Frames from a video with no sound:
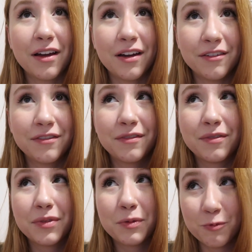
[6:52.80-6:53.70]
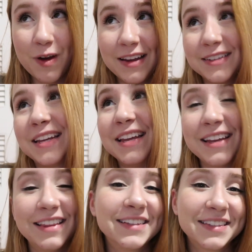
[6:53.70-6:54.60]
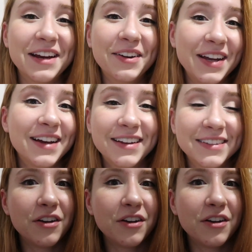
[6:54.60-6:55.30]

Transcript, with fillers: of rent in this area.